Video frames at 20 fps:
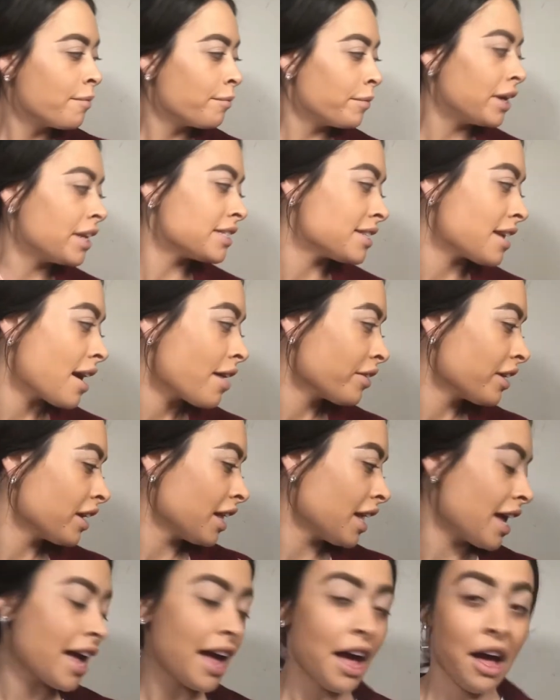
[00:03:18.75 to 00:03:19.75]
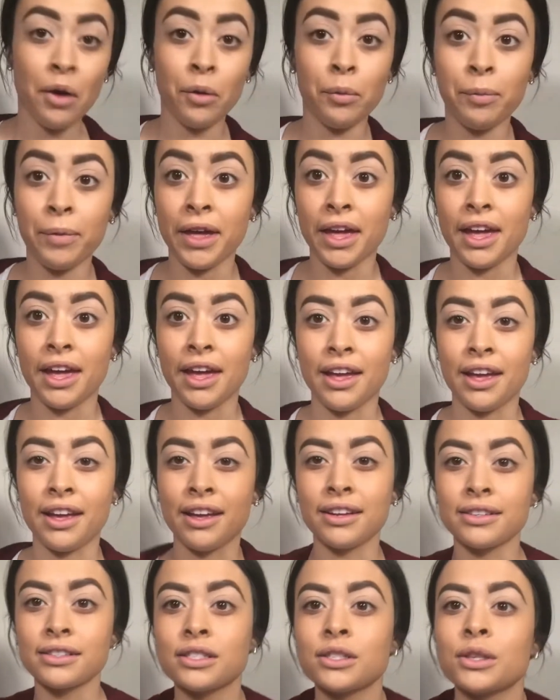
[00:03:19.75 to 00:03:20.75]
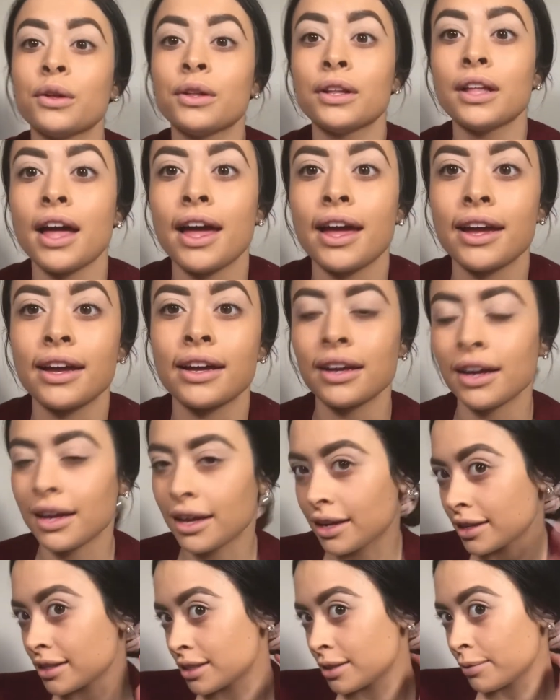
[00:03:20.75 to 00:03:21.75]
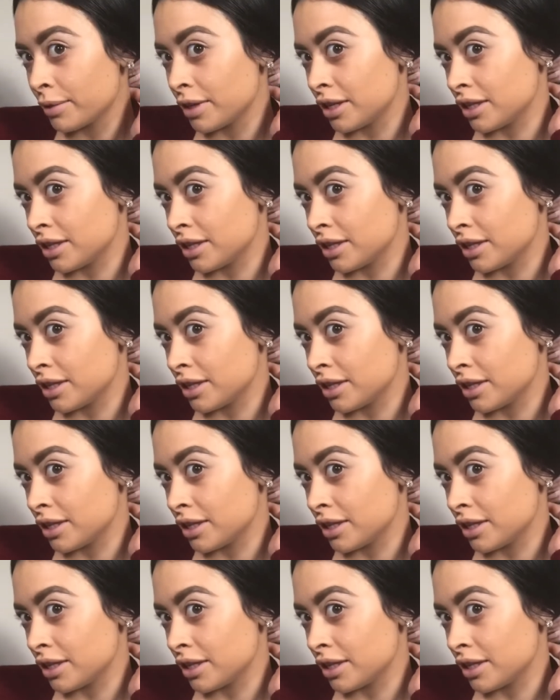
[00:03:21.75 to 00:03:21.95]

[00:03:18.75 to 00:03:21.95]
But it's not really helping, so like, I guess